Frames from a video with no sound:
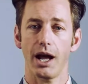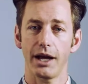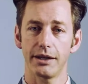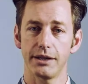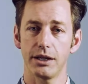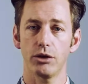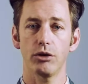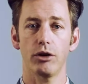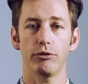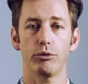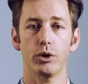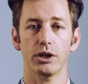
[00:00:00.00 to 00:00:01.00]
idea
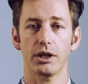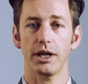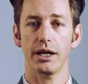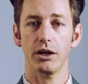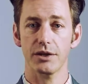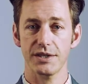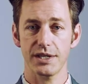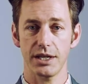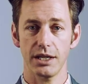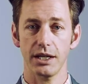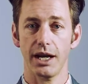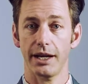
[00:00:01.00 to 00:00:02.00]
of what they are
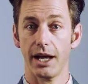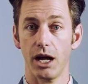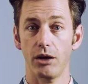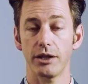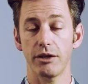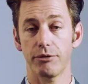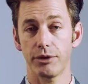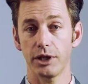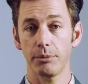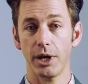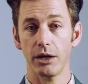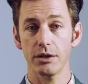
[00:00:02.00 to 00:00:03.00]
seeing and how they
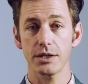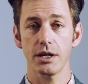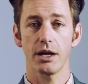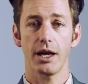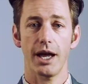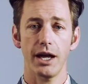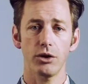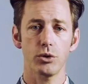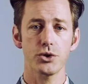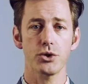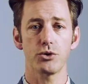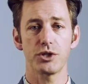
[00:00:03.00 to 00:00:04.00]
feel about it, and
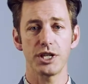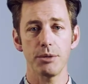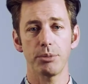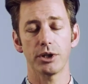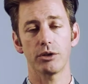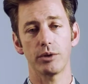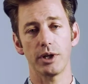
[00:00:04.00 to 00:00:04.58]
also deepen the